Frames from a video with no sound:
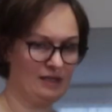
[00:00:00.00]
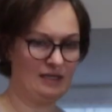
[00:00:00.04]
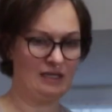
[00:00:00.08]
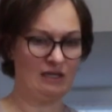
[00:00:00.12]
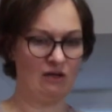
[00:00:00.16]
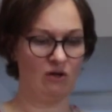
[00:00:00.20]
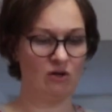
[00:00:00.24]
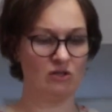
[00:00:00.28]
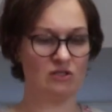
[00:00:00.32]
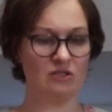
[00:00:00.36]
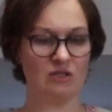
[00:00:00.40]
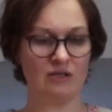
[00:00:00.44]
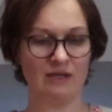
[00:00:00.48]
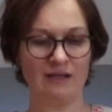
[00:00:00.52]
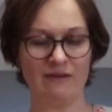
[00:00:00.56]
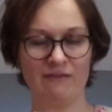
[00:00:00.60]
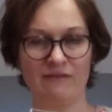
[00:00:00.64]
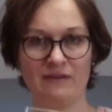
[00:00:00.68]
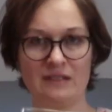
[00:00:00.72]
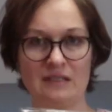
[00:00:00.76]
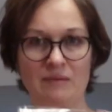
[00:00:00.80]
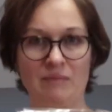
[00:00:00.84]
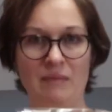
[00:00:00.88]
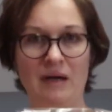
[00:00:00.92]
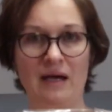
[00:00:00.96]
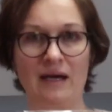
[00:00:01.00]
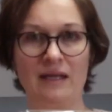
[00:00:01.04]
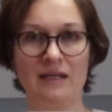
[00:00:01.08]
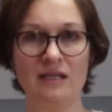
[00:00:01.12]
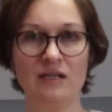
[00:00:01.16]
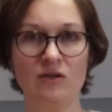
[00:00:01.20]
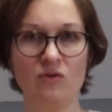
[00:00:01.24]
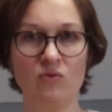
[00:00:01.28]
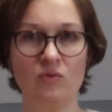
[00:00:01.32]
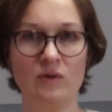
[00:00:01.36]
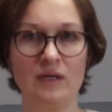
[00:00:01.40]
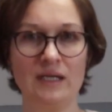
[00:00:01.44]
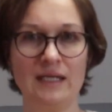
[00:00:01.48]
And I also have some
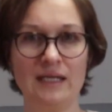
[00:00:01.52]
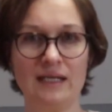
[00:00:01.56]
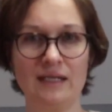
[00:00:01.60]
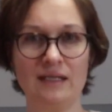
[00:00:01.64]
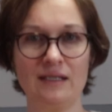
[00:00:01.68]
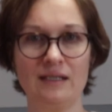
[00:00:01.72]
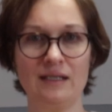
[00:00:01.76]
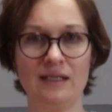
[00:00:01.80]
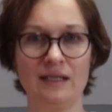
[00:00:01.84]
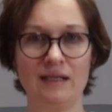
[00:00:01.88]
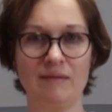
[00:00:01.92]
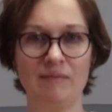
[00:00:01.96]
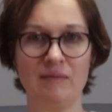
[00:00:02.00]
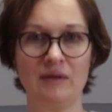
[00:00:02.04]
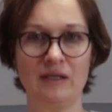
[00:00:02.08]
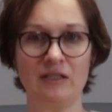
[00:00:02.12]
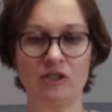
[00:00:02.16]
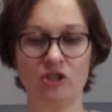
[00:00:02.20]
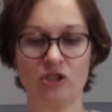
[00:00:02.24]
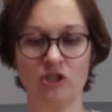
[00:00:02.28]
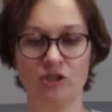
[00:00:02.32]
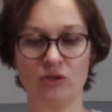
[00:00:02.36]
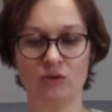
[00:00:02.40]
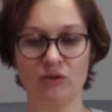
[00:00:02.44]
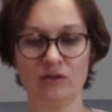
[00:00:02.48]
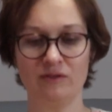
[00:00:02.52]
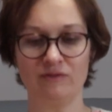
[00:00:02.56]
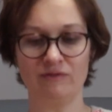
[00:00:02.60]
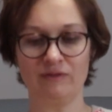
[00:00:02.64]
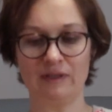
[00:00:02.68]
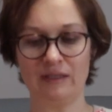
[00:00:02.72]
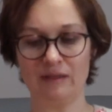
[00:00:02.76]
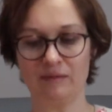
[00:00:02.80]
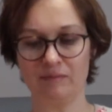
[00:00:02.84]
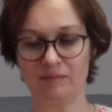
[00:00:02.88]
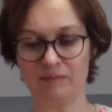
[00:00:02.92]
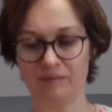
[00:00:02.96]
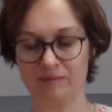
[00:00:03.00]
underwire. I'm not sure if
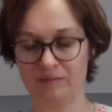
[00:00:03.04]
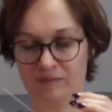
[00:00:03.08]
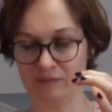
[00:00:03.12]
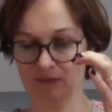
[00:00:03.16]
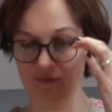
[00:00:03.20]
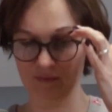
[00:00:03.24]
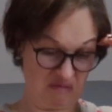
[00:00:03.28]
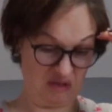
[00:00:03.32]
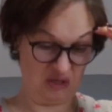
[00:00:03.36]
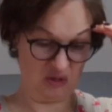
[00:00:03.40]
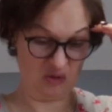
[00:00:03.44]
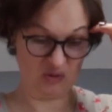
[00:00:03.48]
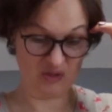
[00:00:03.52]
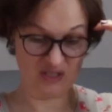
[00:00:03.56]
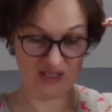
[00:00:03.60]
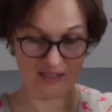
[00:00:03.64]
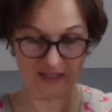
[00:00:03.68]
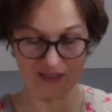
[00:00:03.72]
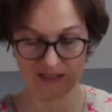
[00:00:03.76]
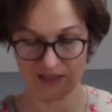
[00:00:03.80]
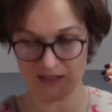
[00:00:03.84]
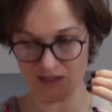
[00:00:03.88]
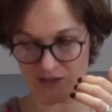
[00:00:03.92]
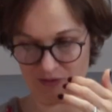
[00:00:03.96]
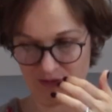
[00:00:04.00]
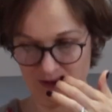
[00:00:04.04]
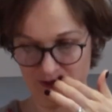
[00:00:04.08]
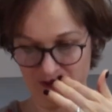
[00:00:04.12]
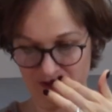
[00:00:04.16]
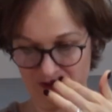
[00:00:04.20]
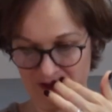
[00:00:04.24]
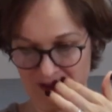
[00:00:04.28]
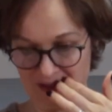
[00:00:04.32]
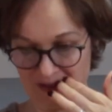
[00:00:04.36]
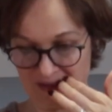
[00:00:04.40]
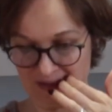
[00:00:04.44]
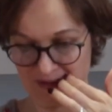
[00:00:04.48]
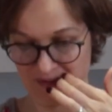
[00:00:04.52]
I'm using it, if it
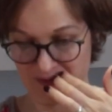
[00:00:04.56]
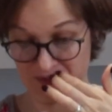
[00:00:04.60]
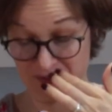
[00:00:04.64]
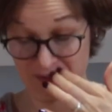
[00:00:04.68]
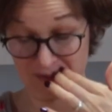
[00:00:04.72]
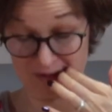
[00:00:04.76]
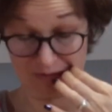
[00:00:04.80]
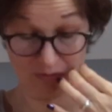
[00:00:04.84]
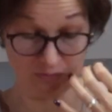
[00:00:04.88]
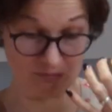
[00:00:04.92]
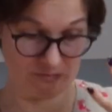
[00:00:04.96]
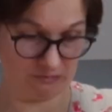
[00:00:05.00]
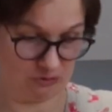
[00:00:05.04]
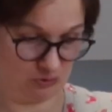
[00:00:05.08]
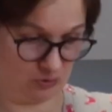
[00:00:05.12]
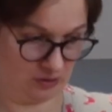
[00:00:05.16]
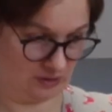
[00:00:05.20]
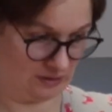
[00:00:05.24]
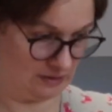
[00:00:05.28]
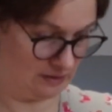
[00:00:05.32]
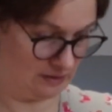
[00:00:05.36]
fits. We will